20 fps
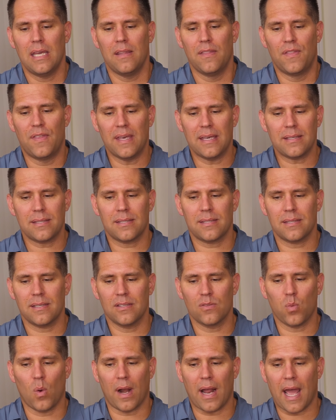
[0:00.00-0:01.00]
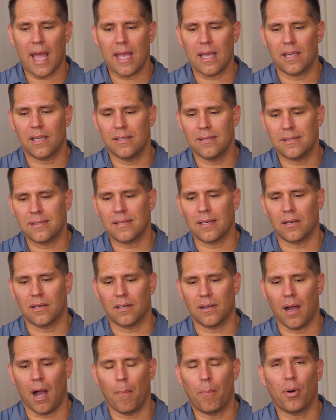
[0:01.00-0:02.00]
This is what I
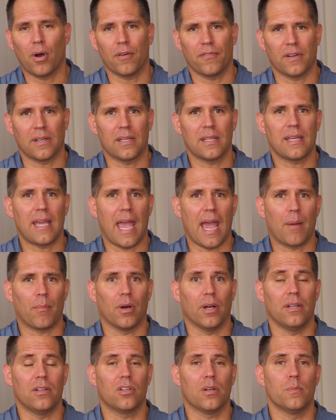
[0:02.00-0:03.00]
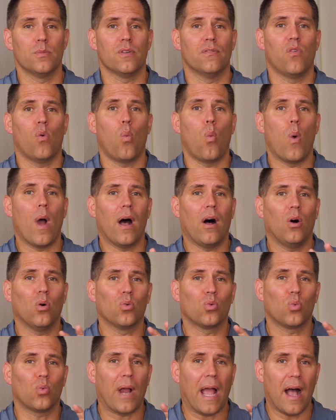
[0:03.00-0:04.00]
consider a perfect camera in terms of
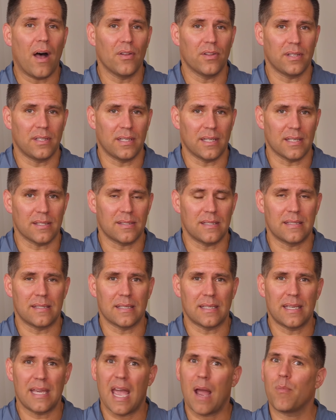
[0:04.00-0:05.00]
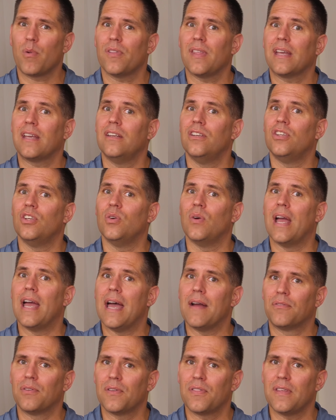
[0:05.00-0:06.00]
well-roundedness. It's a camera that can do
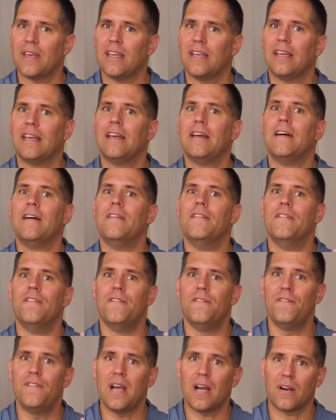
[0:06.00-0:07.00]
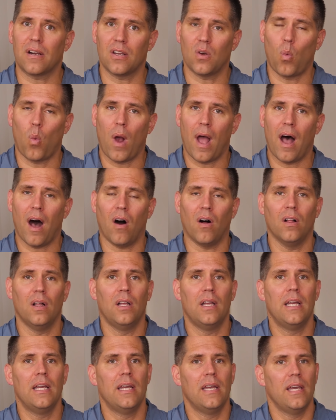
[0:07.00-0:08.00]
everything Hmm. very well.
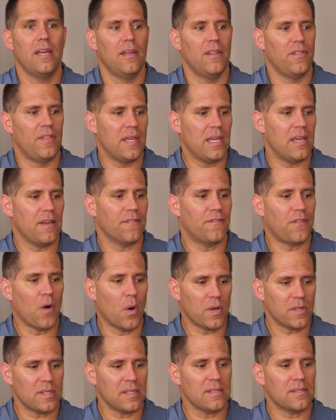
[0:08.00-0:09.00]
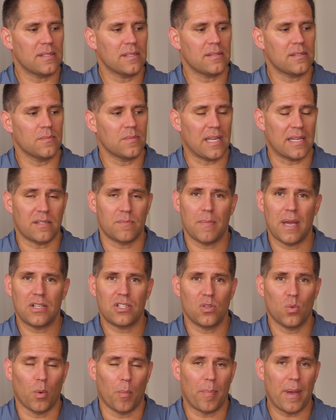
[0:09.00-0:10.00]
The focusing systems, as
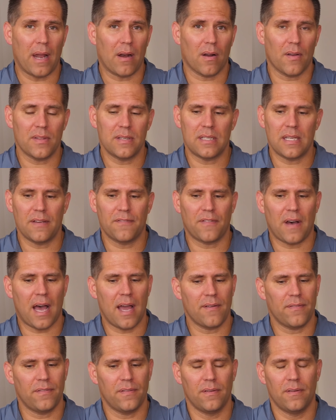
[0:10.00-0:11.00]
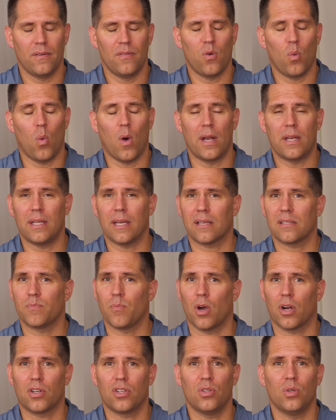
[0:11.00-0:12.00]
mentioned, were better on the D5. The 1DX
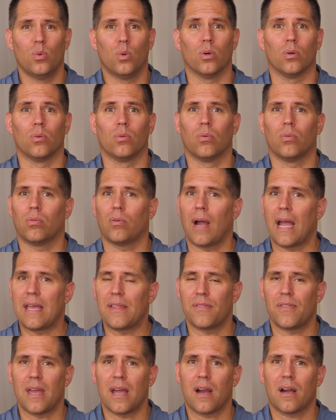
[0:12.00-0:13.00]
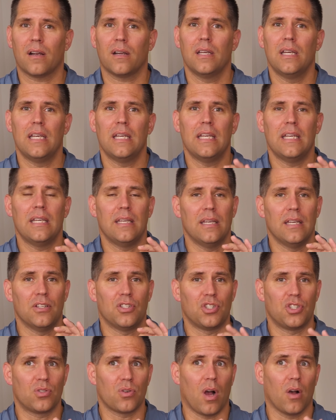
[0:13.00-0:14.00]
Mark II were right there. It
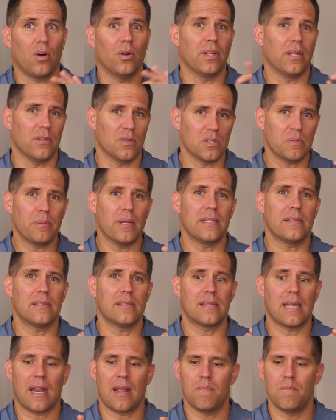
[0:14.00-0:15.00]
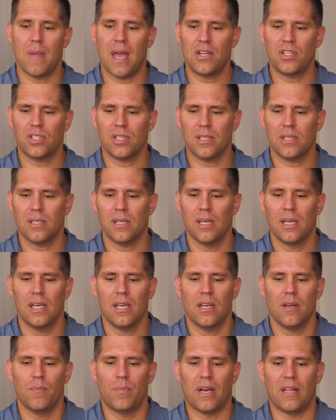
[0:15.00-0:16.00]
struggled in those places that I mentioned.
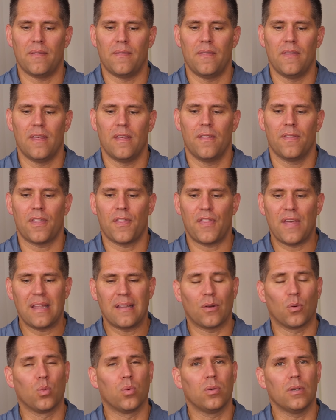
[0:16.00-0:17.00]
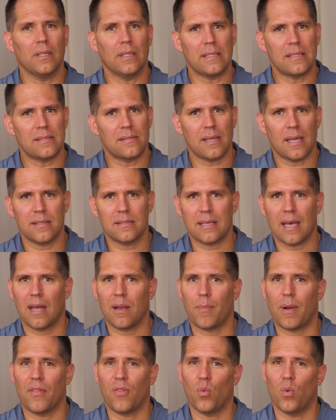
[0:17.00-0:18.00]
But the thing that really stands out
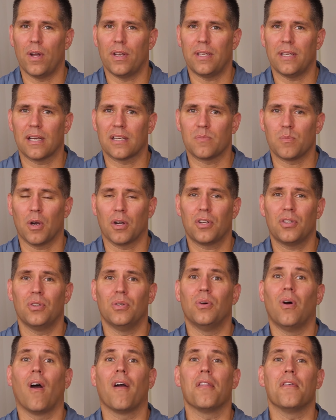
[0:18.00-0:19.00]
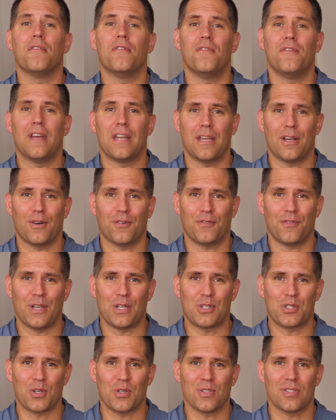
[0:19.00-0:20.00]
about the 1DX Mark II are the video
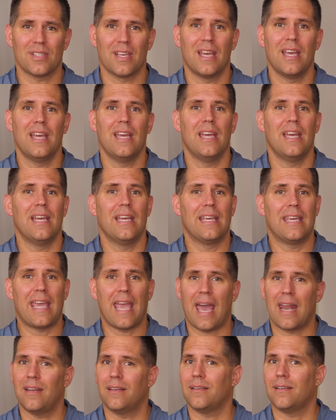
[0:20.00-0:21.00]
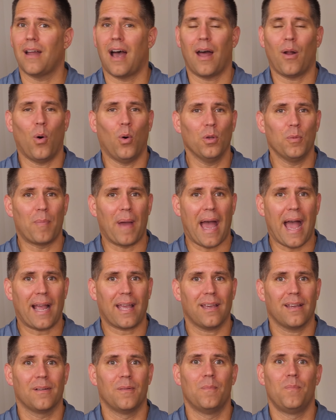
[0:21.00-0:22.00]
features. Canon did not hold
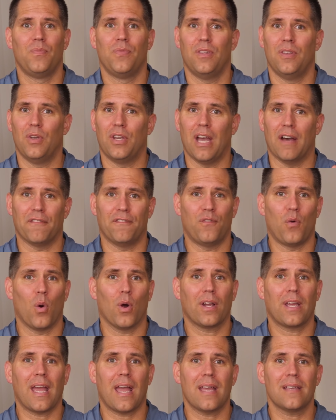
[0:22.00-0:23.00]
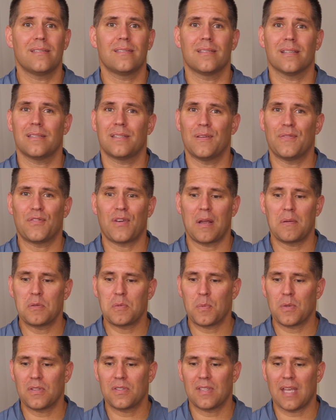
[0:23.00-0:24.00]
back. You got 4K, 60 frames
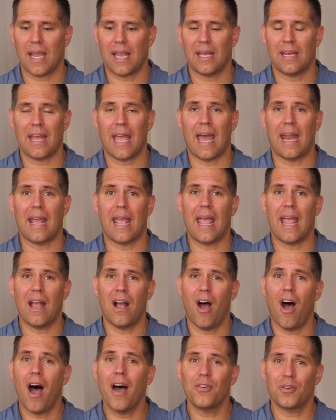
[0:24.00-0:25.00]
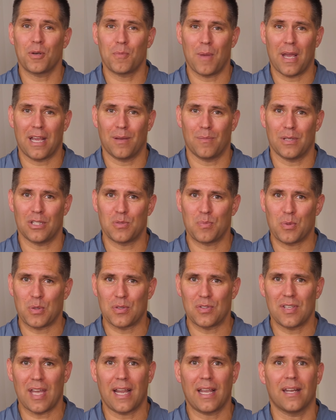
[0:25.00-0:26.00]
per second at 800 megabits per
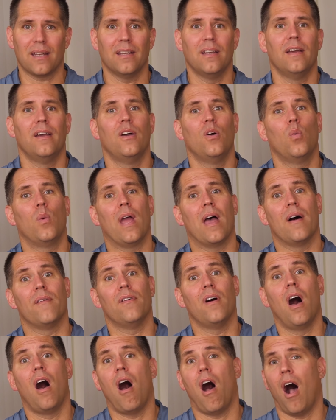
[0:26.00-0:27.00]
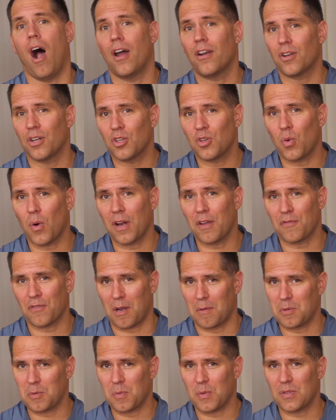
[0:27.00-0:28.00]
second. We have 120
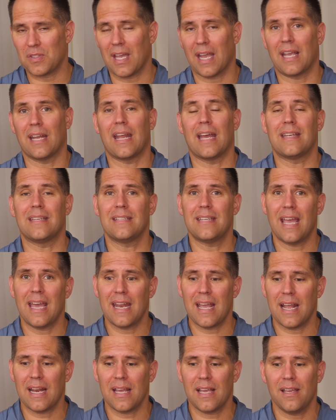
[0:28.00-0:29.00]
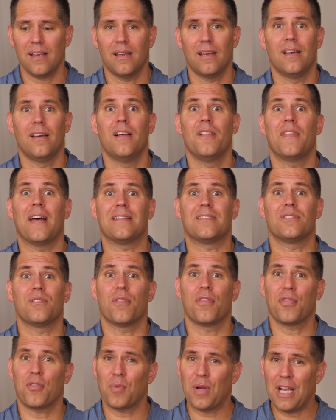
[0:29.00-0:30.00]
frames per second at 1080. That's
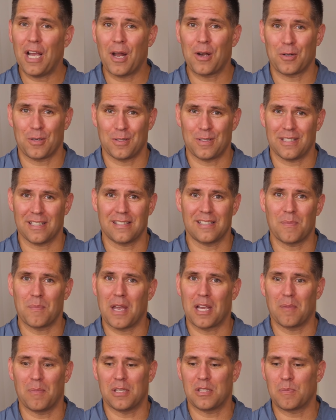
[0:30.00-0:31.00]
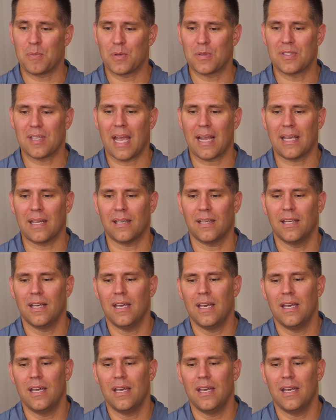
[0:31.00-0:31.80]
360 megabits per second.